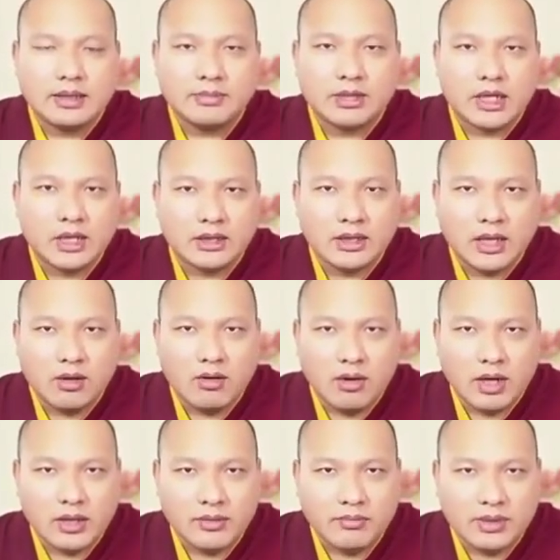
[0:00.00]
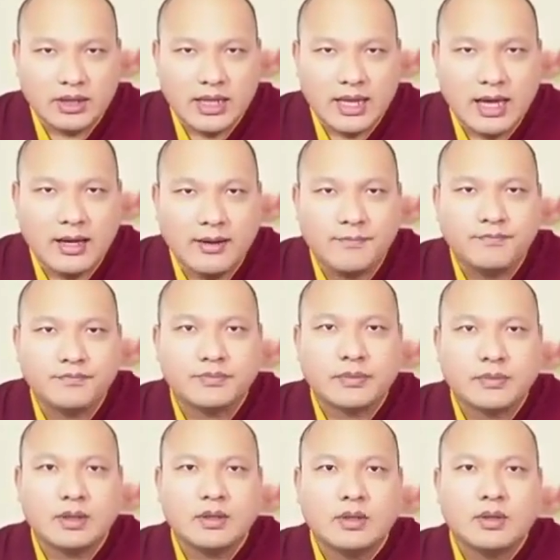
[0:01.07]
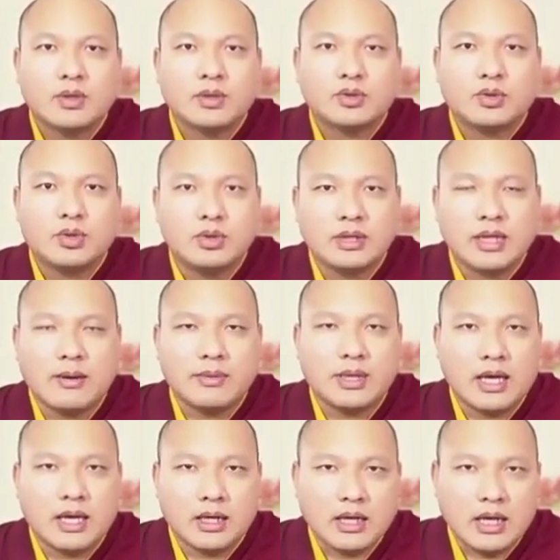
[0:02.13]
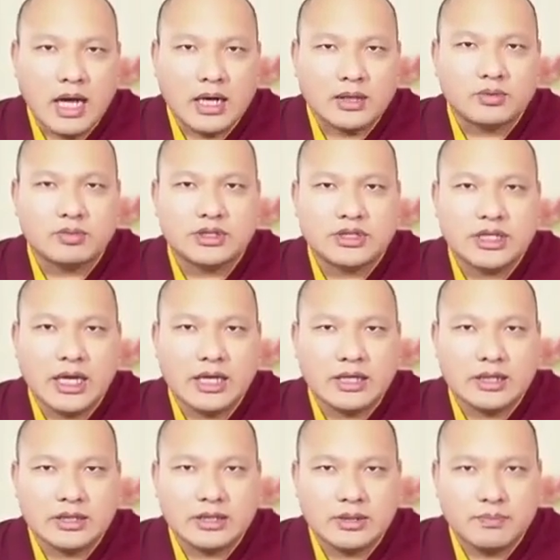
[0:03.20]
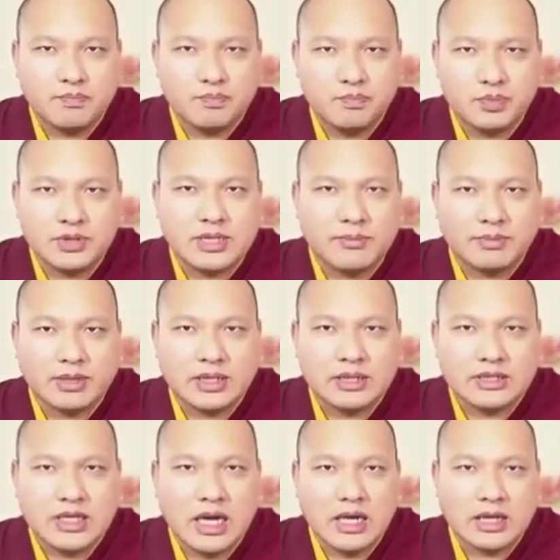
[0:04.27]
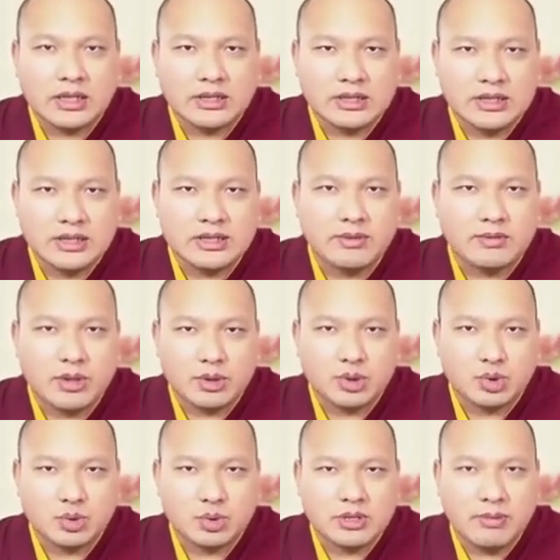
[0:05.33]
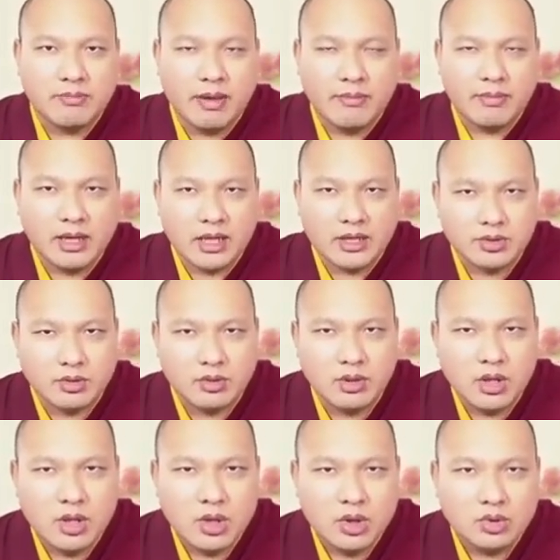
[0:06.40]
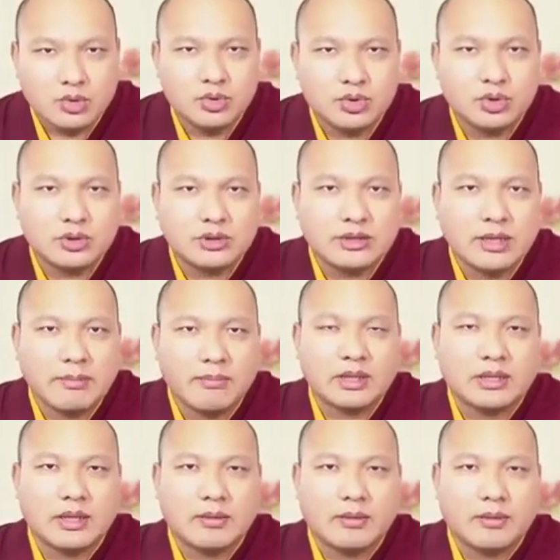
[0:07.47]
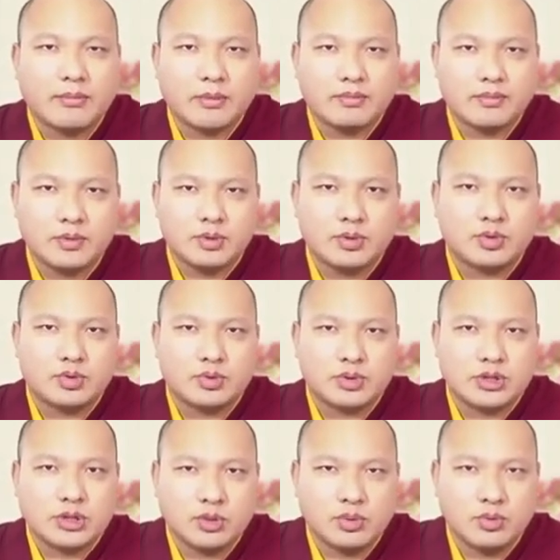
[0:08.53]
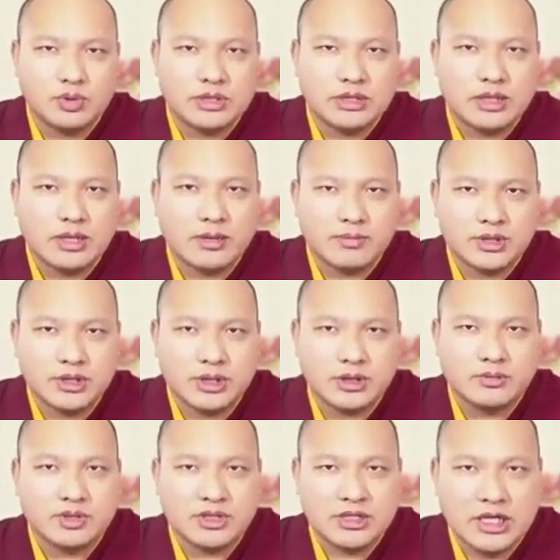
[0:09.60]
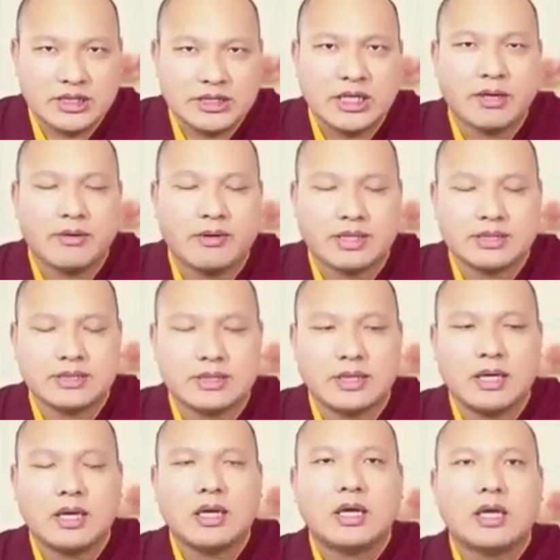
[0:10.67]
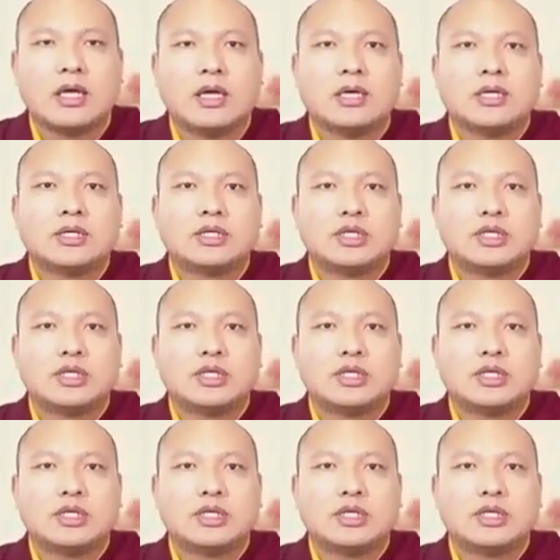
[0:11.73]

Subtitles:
Likewise, there is a liberation story of Rilpa Dorje by his student, Tsurpa Kumbangpa. There was no way that even the tiniest amount of meat or the mere scent of alcohol could be in the encampment.